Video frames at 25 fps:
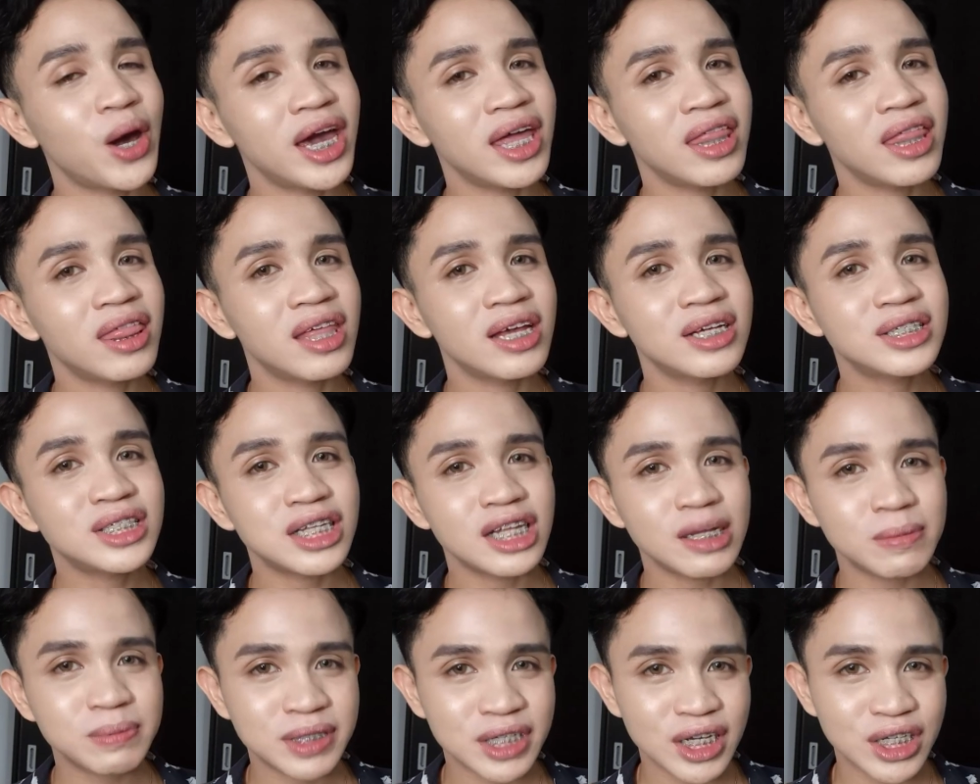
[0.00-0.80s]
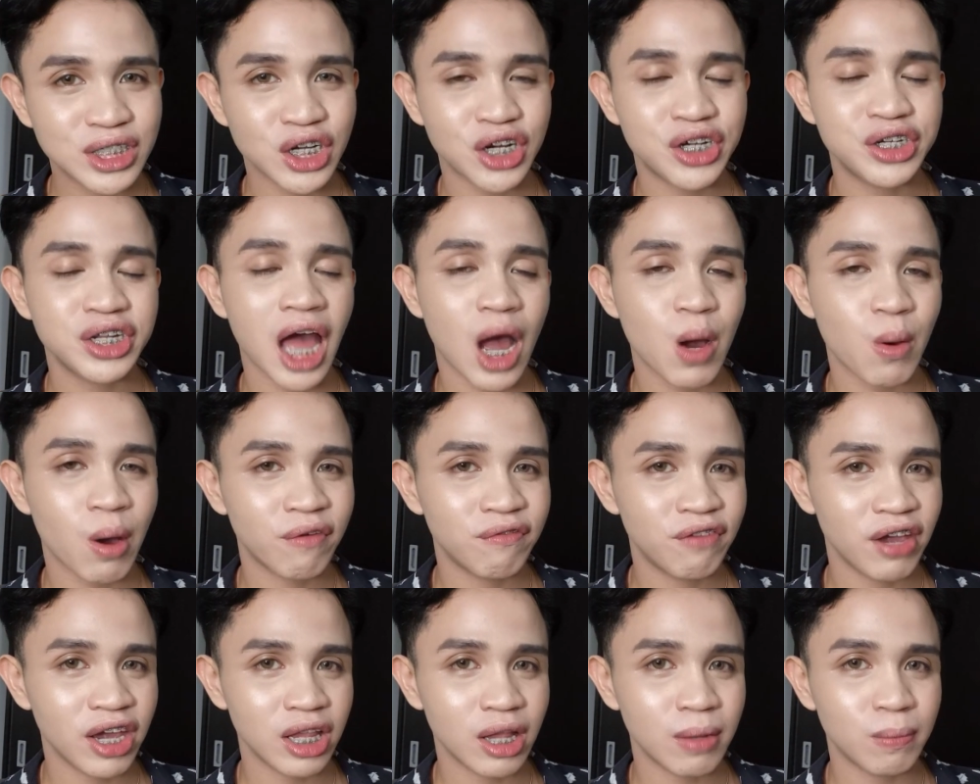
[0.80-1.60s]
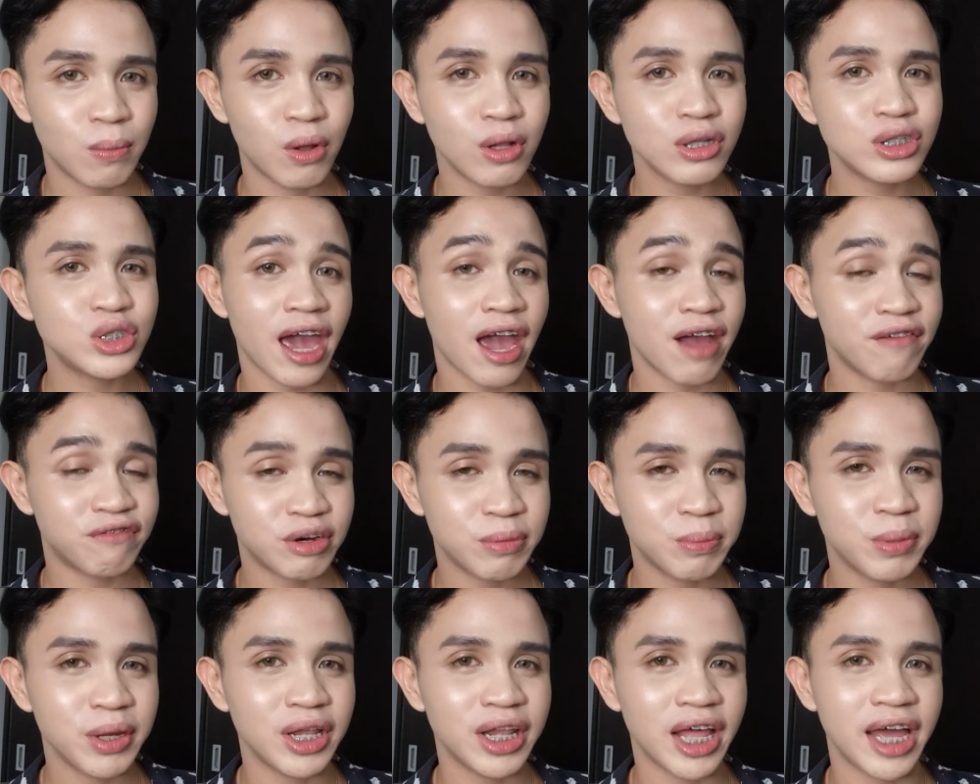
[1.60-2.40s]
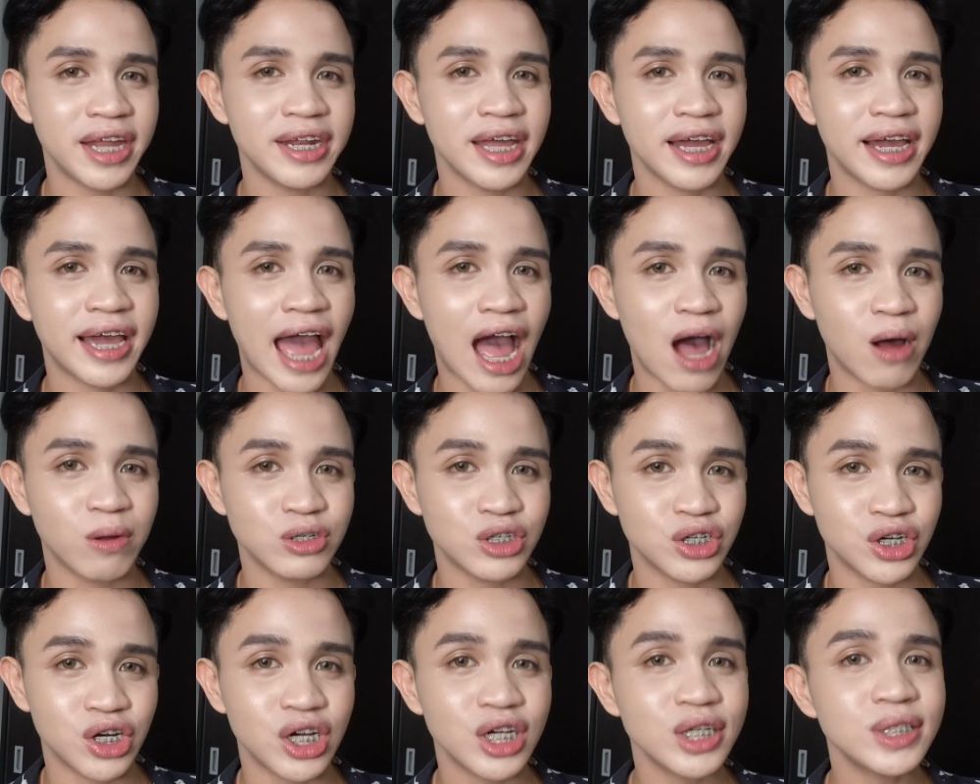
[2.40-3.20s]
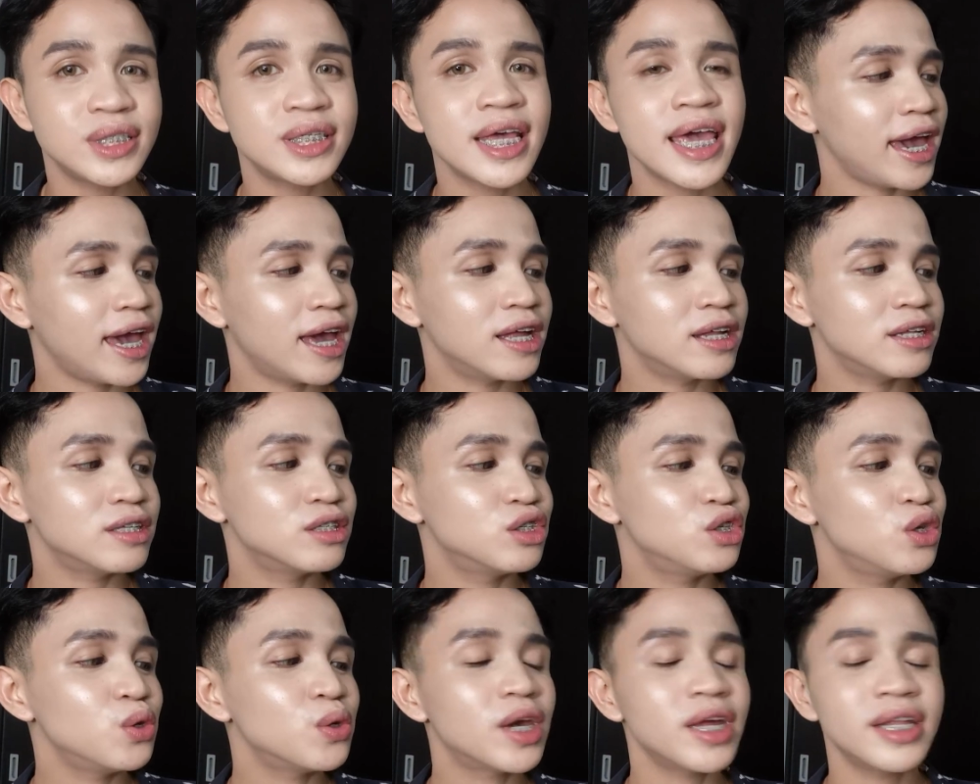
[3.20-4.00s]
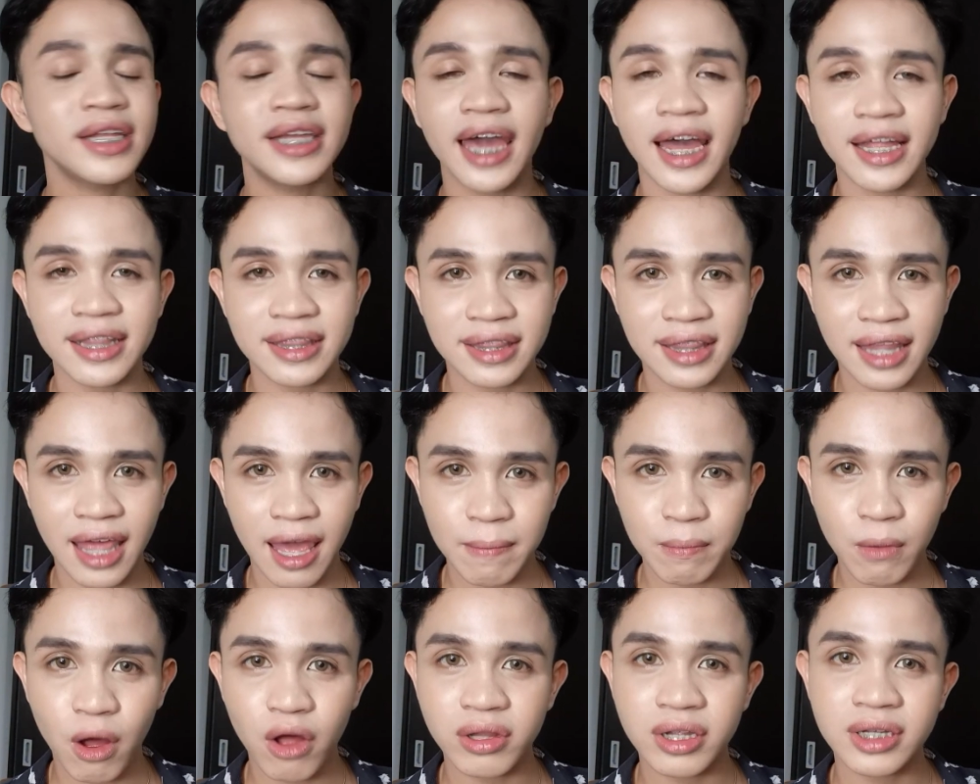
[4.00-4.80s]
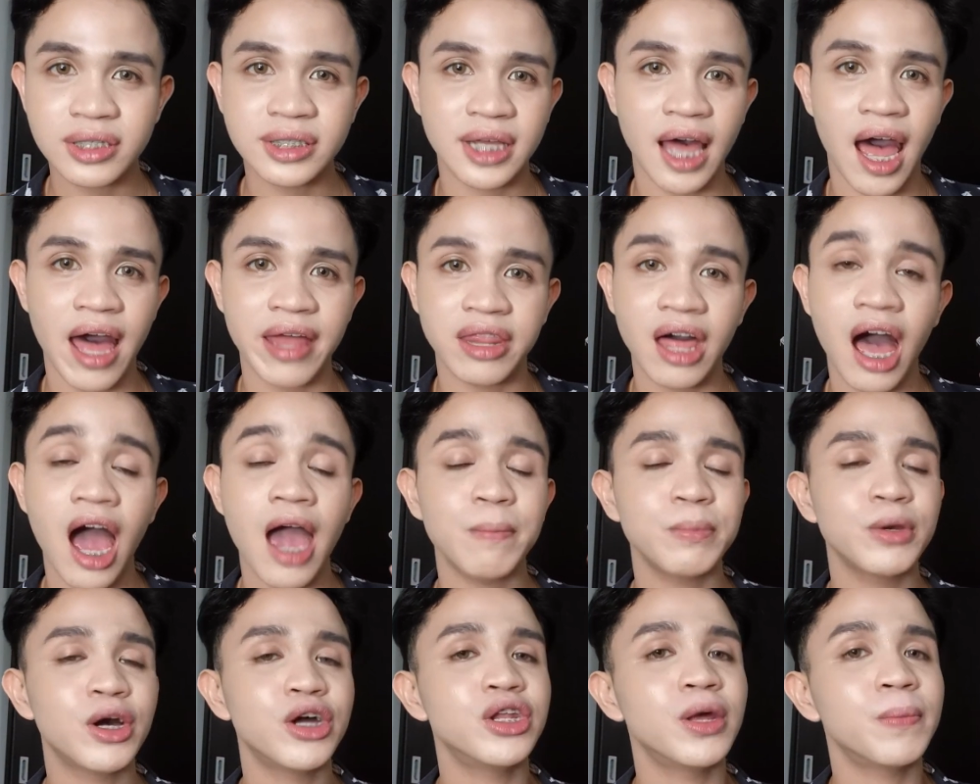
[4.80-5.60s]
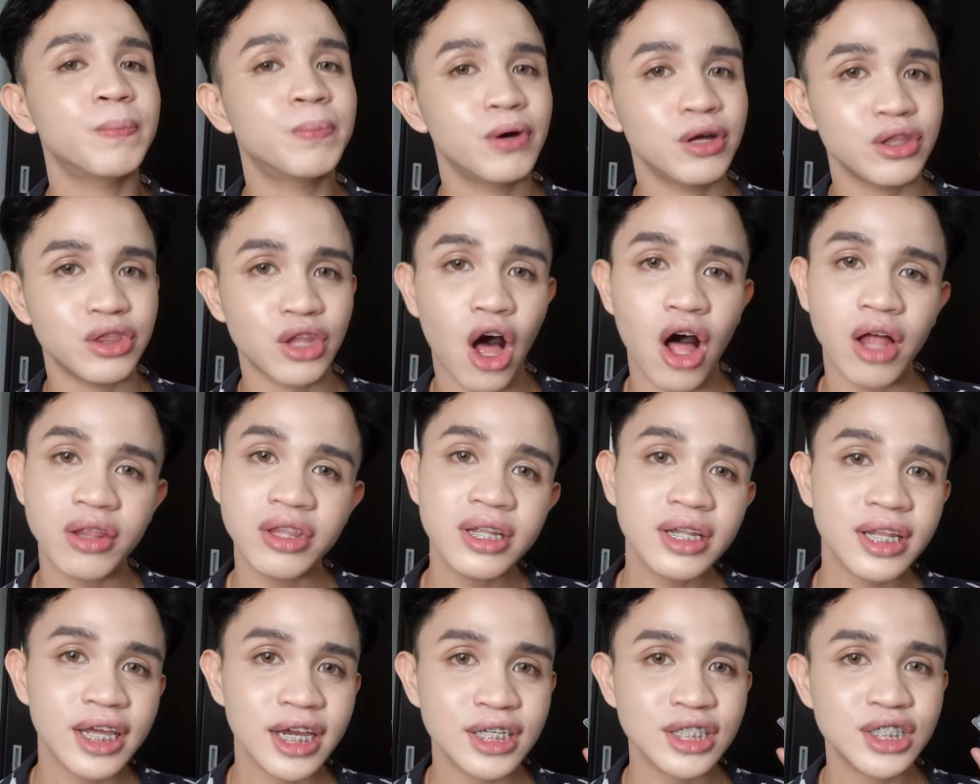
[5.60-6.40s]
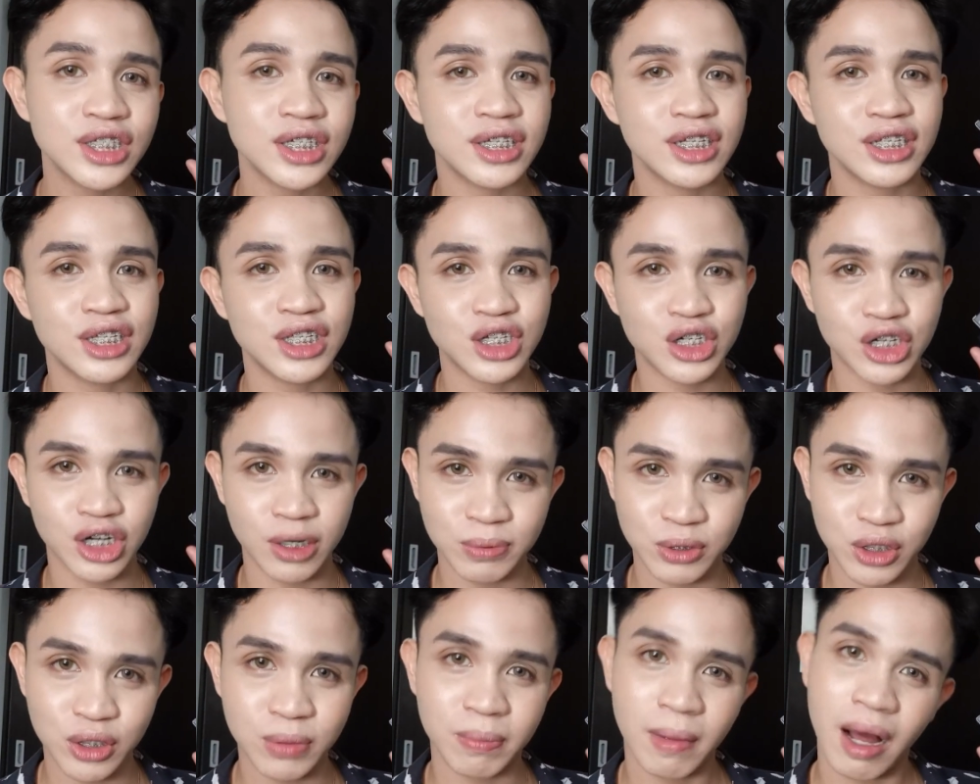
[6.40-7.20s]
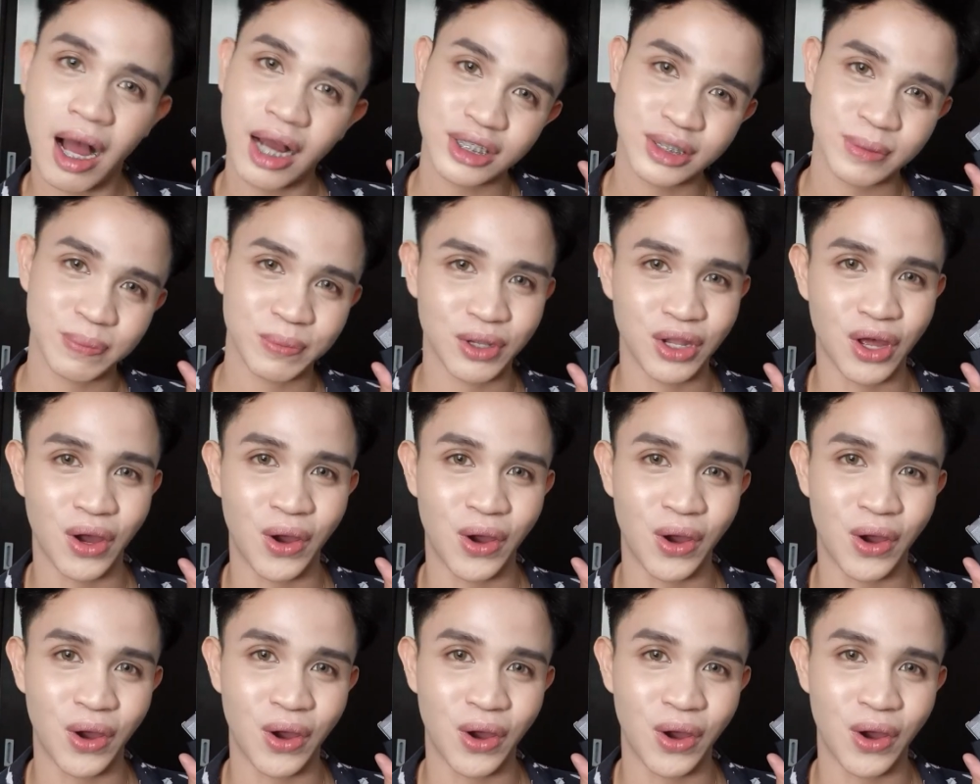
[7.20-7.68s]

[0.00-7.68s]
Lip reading: Anyway, these lipsticks are now available in the Ever Bilena counters and you can get them on Lazada. I'm gonna put all the links in the description box